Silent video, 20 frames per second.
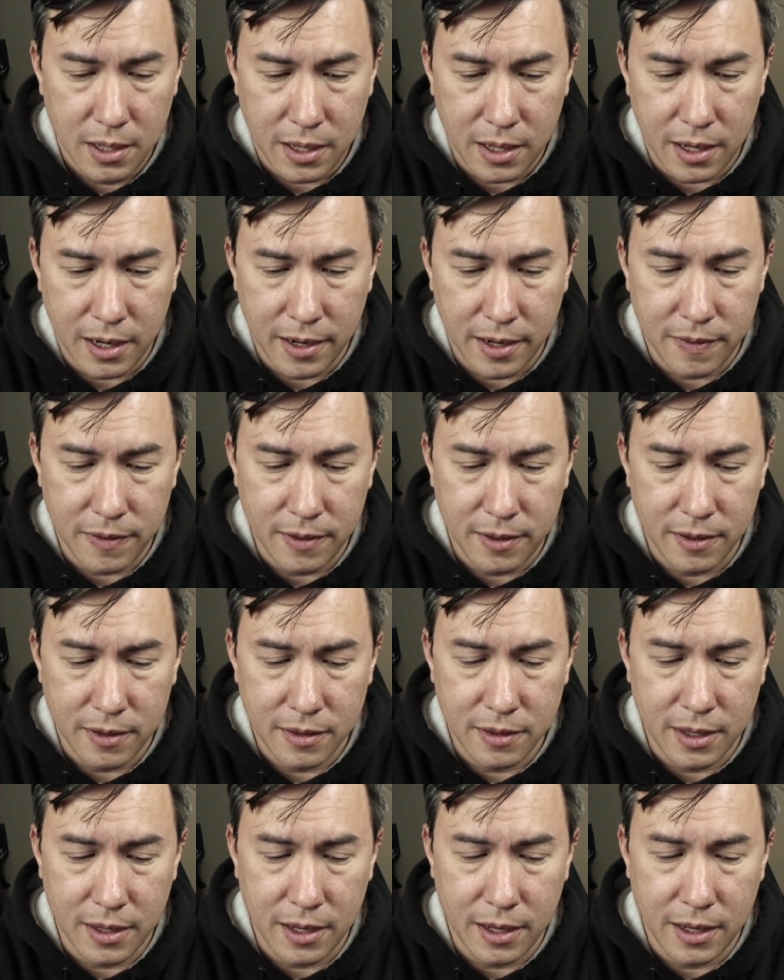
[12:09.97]
I think
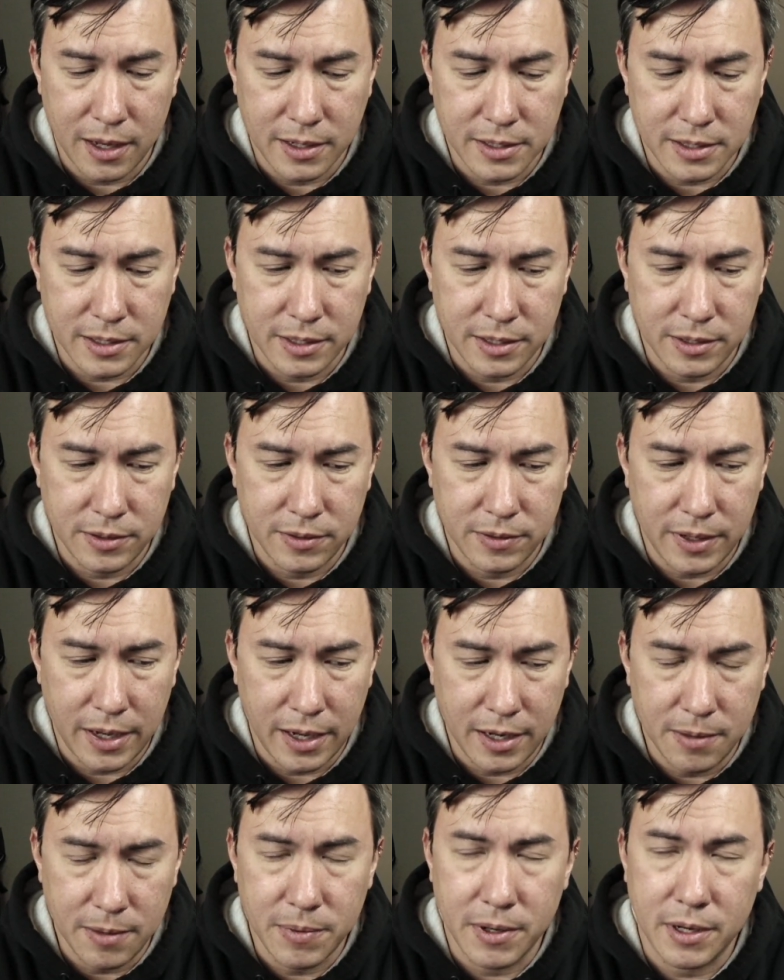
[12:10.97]
that
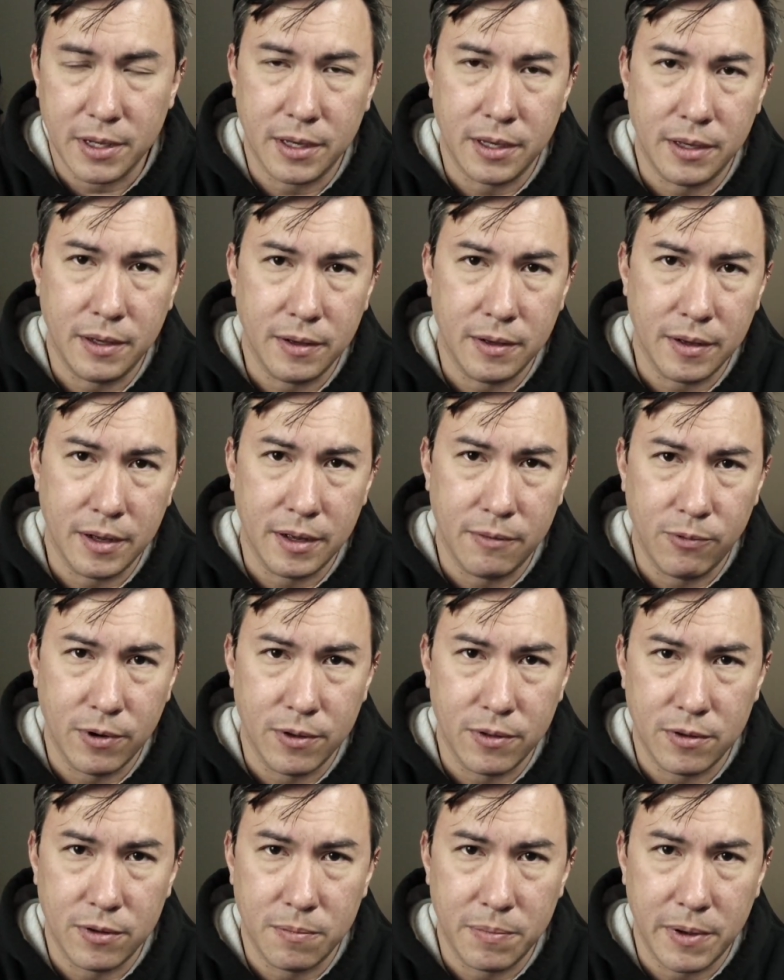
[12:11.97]
anybody, whether
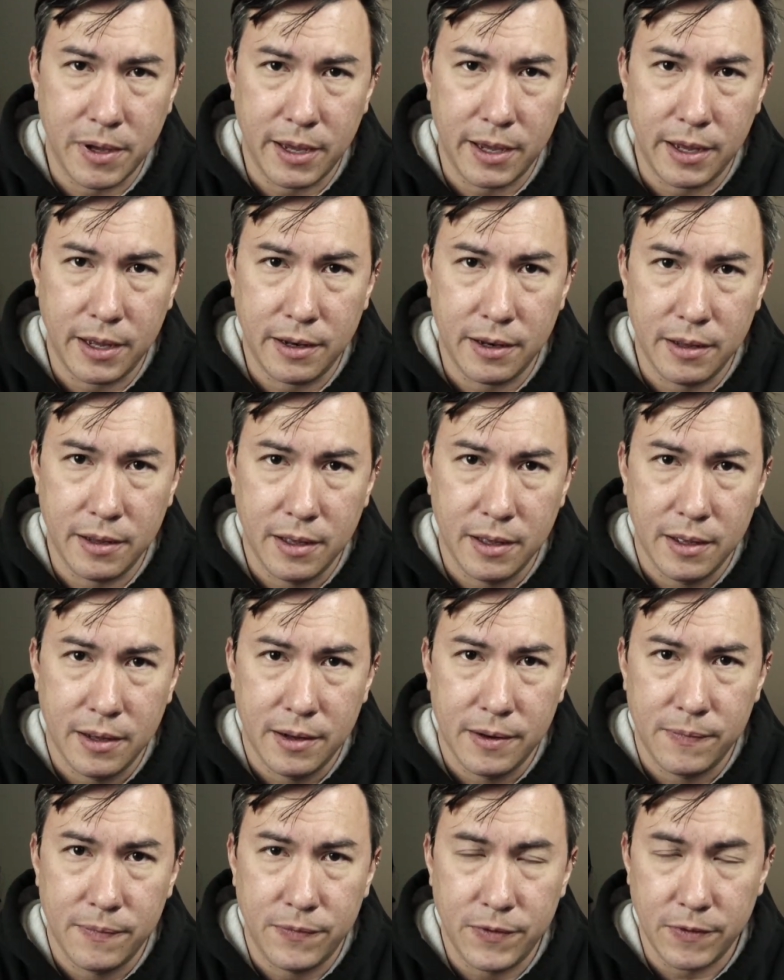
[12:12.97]
you paid
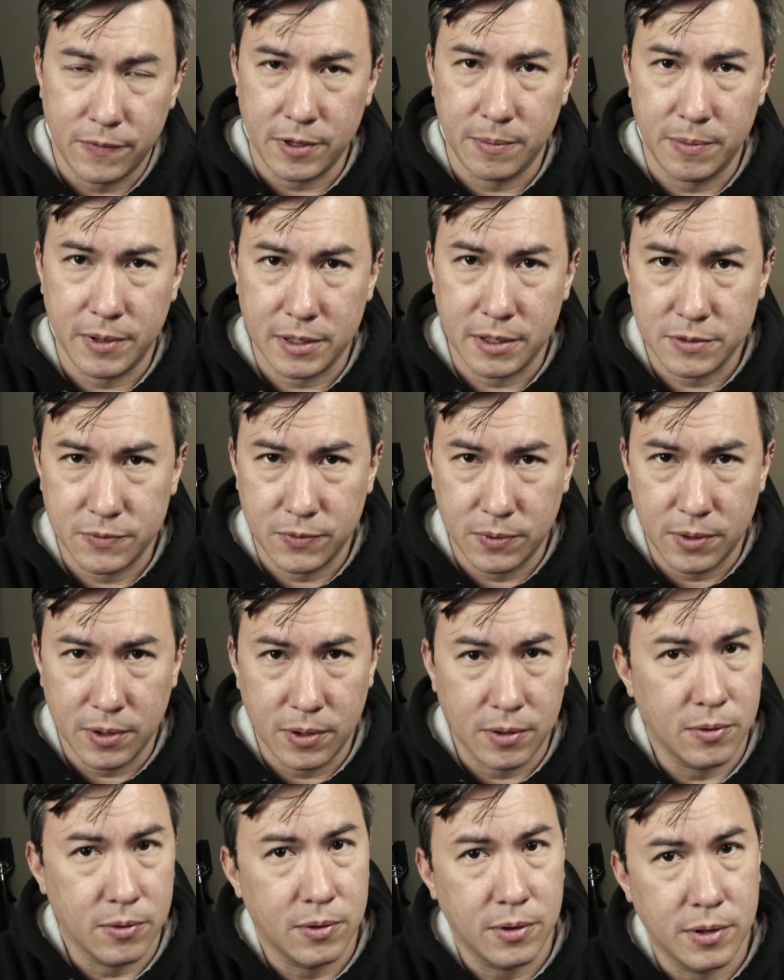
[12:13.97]
$50 for it
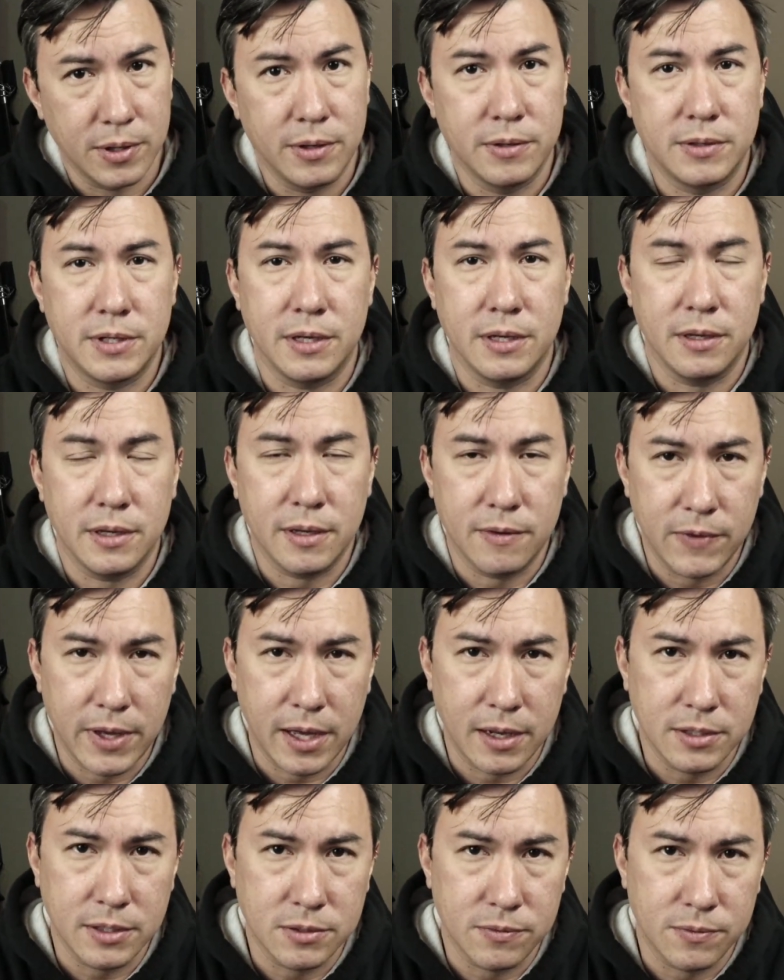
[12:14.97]
or you're taking
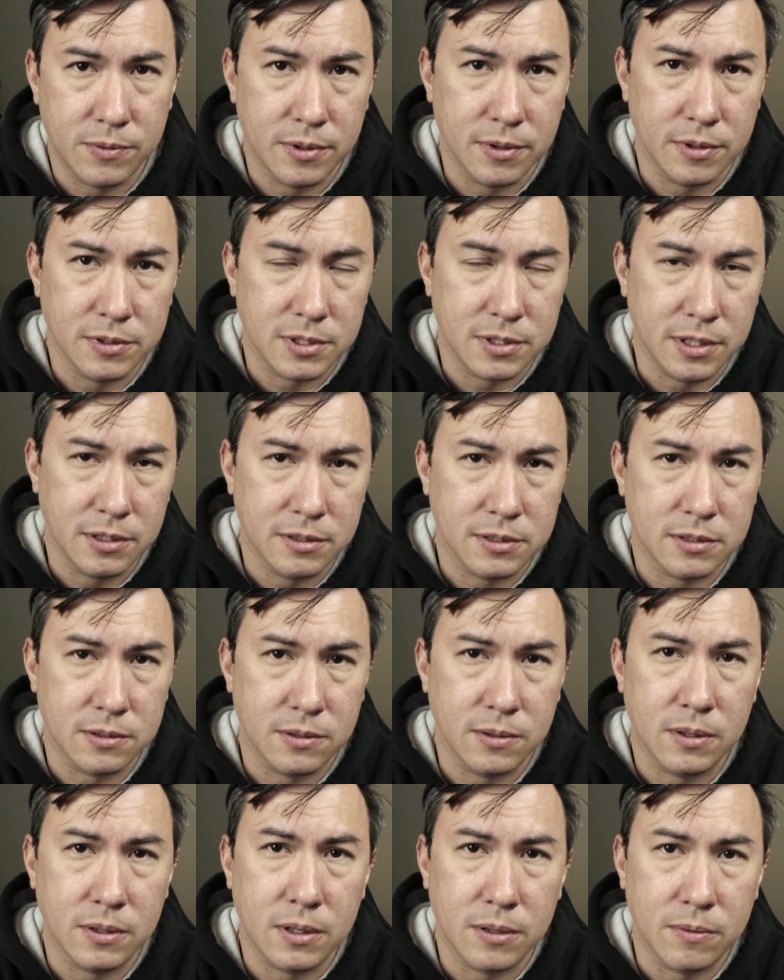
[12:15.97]
advantage of one of the sales that's
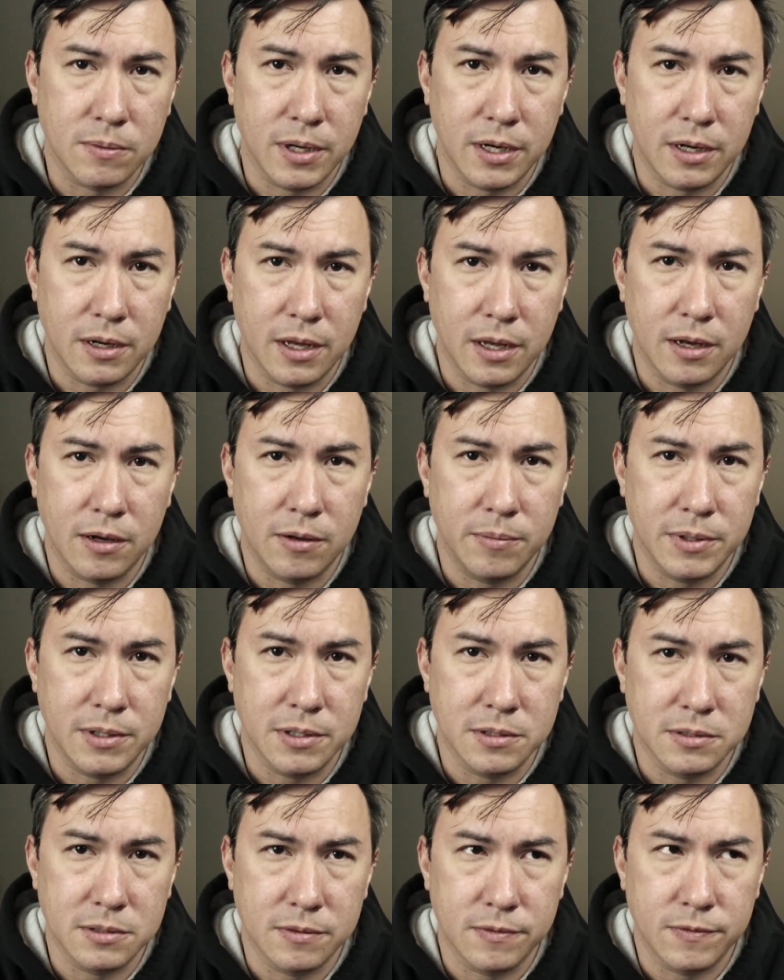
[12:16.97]
going on right now
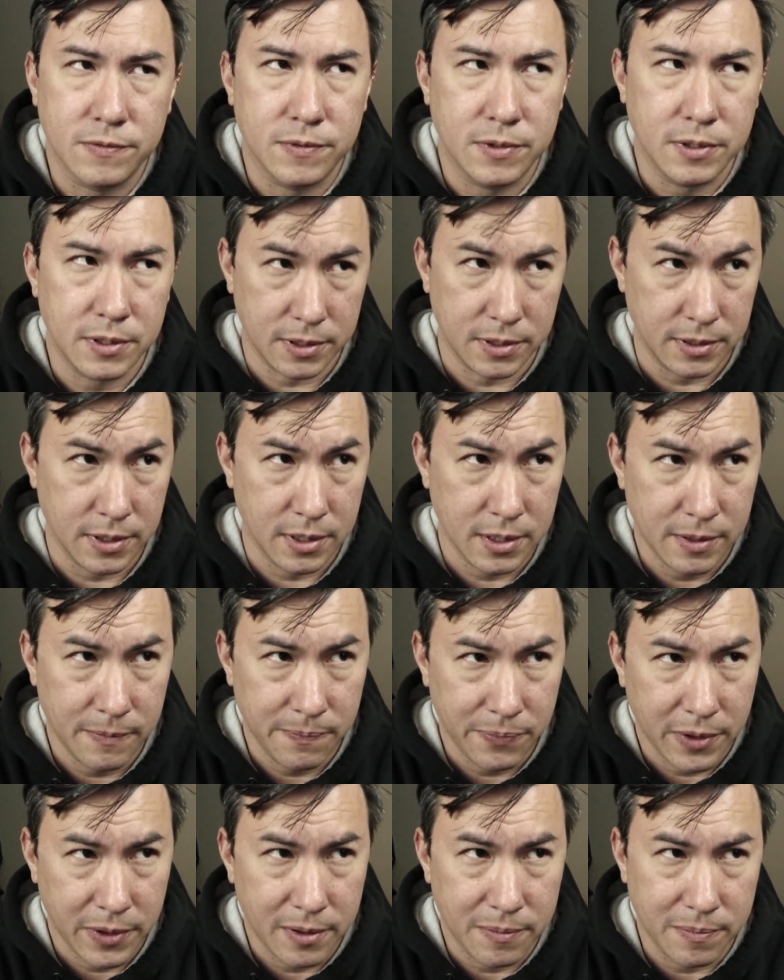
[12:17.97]
because of the
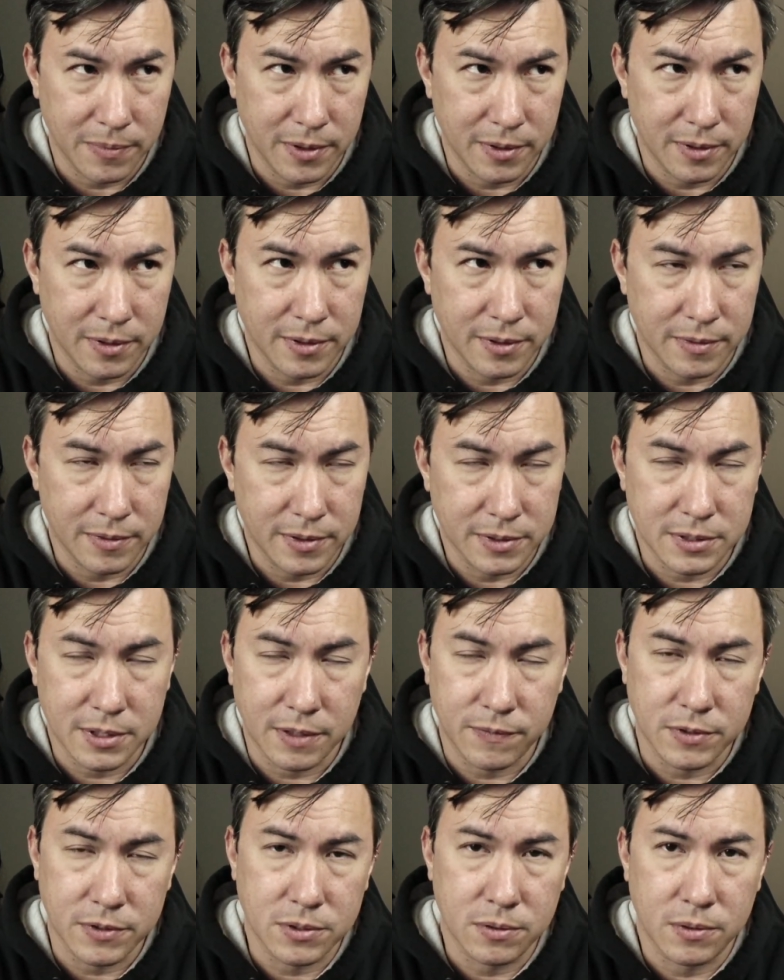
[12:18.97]
stuff
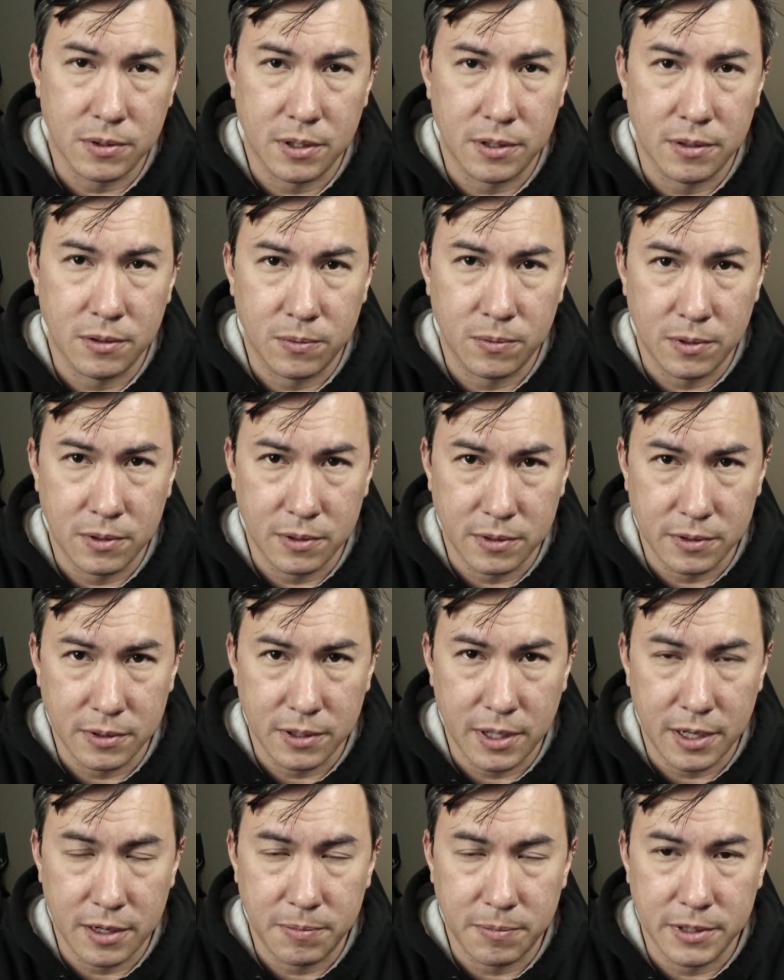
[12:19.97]
that's going on in the world, a
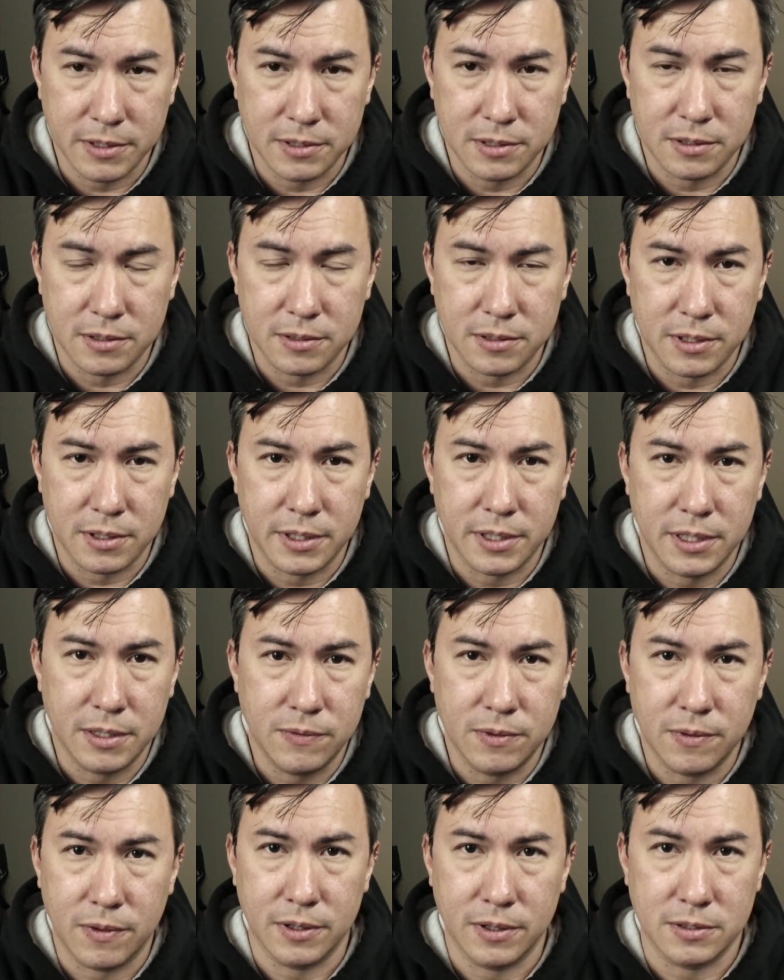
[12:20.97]
lot of places are trying to give
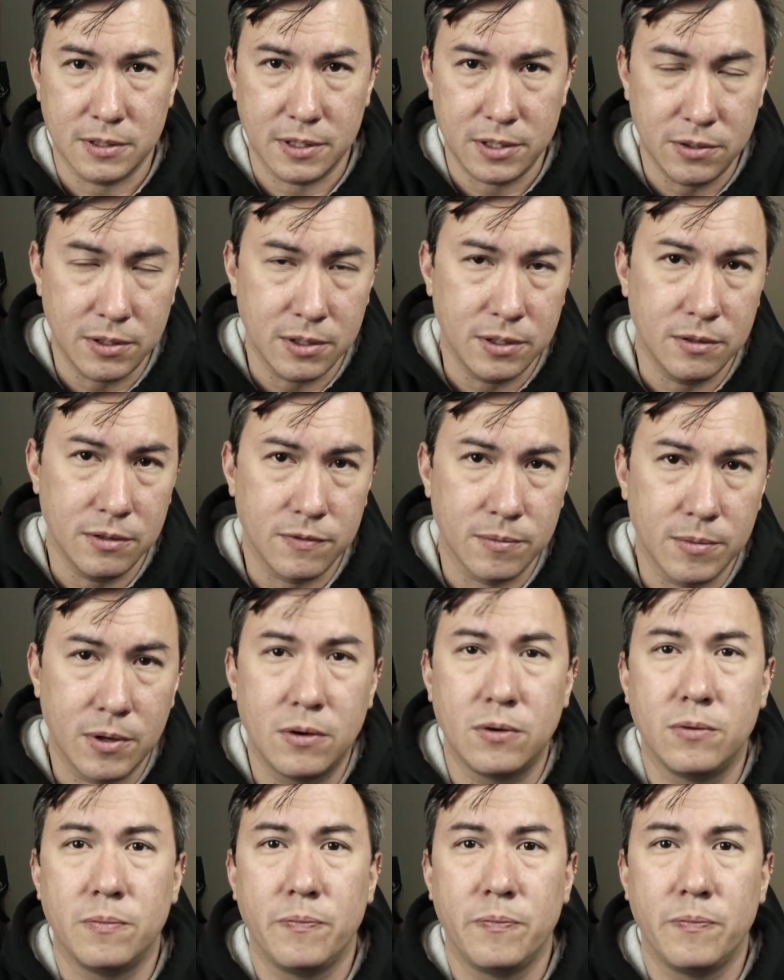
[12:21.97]
you things that you can do from home.